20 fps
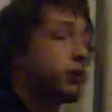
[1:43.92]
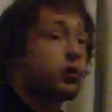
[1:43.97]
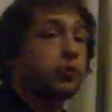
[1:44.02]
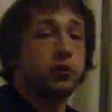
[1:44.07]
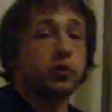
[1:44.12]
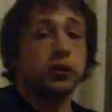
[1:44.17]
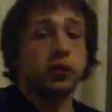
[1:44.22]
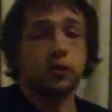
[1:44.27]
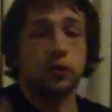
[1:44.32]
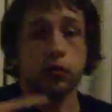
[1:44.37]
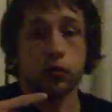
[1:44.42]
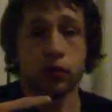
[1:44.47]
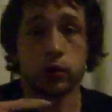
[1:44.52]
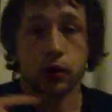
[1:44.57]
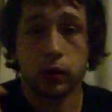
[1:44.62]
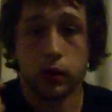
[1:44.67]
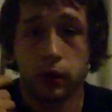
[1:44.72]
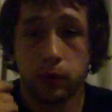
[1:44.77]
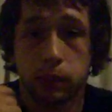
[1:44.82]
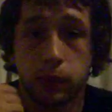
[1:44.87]
when you
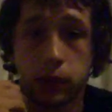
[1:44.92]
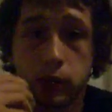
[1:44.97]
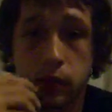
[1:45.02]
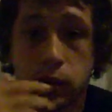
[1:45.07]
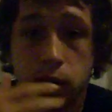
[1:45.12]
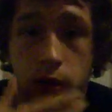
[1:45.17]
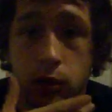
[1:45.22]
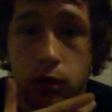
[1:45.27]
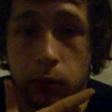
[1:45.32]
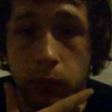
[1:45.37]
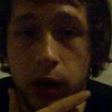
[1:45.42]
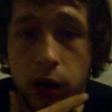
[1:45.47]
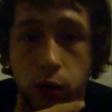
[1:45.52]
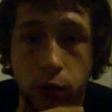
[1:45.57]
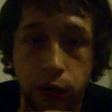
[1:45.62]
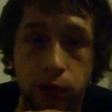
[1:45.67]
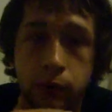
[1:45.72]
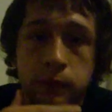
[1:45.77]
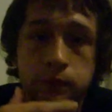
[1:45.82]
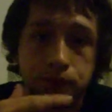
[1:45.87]
put it in your
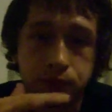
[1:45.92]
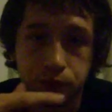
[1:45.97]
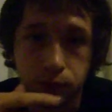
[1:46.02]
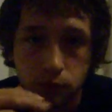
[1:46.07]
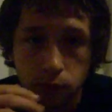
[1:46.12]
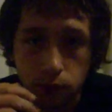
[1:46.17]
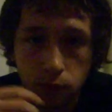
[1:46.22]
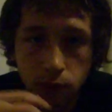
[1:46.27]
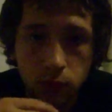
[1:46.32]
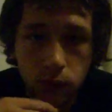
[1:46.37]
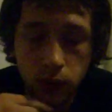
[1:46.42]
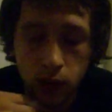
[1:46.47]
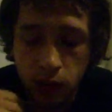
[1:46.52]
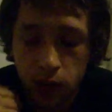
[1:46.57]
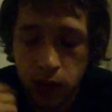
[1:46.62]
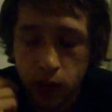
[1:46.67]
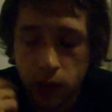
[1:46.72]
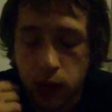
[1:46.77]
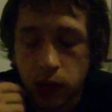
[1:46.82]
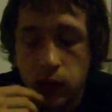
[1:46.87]
mouth,
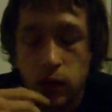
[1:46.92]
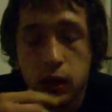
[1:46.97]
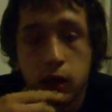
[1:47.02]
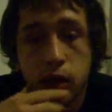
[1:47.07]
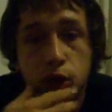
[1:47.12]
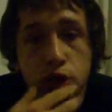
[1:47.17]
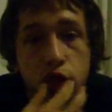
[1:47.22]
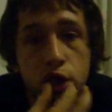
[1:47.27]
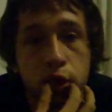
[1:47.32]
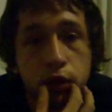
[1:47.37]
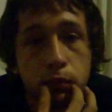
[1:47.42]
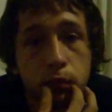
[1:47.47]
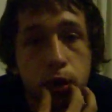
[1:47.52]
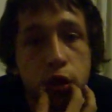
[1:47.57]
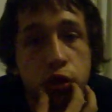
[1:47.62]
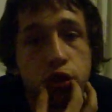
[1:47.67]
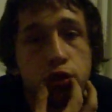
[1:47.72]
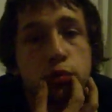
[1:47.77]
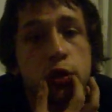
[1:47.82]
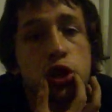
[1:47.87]
take your
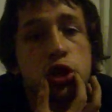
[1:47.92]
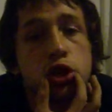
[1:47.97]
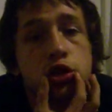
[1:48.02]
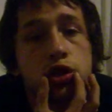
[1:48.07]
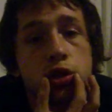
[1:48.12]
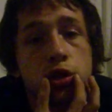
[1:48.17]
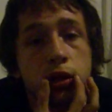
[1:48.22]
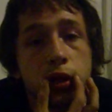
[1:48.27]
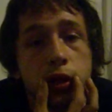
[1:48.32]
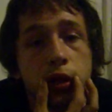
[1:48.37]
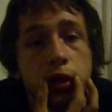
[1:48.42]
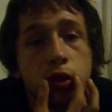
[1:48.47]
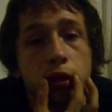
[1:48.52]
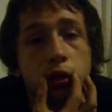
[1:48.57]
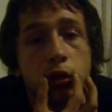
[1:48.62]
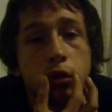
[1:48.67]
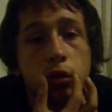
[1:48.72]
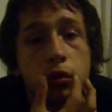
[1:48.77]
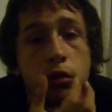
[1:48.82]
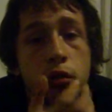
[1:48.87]
mouth, you make a slight
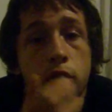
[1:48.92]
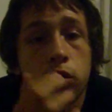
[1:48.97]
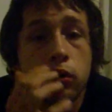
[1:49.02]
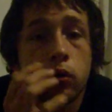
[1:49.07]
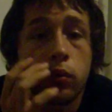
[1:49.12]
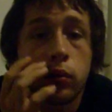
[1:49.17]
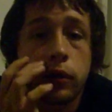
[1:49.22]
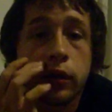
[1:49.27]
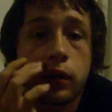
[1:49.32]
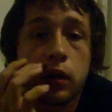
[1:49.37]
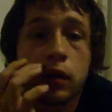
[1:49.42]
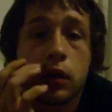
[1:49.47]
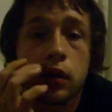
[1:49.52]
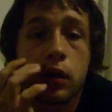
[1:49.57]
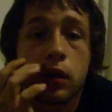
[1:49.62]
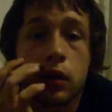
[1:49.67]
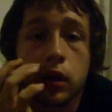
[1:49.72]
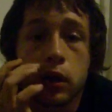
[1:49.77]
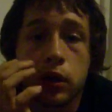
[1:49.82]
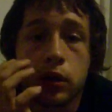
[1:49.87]
little circle with it,
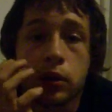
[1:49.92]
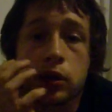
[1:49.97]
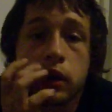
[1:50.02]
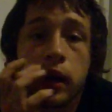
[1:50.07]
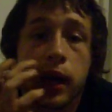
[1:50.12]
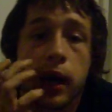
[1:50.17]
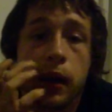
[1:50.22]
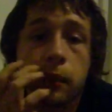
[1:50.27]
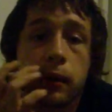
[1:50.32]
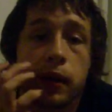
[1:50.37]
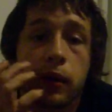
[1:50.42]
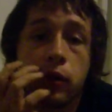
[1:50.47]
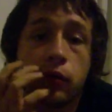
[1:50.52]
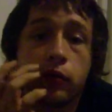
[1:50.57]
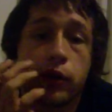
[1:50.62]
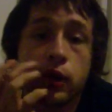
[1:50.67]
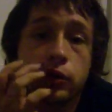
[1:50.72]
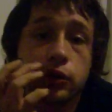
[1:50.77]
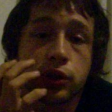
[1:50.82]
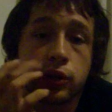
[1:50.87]
and you tap
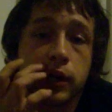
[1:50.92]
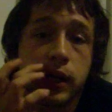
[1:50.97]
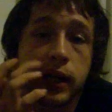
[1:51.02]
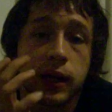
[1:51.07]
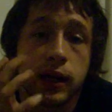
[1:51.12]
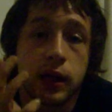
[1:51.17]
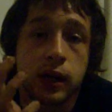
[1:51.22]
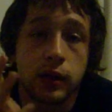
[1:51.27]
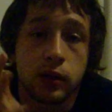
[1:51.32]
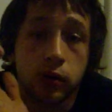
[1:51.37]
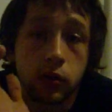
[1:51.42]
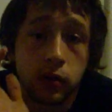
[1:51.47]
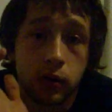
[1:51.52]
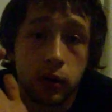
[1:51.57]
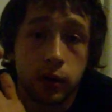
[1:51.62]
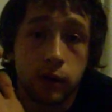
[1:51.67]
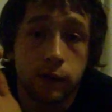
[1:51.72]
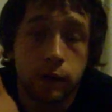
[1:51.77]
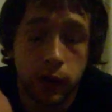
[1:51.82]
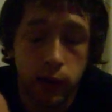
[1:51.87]
around your canine
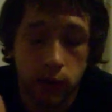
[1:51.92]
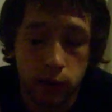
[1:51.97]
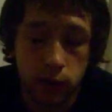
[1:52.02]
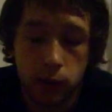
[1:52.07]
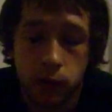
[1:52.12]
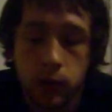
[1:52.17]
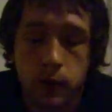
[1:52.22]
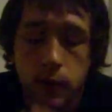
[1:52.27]
using a finger.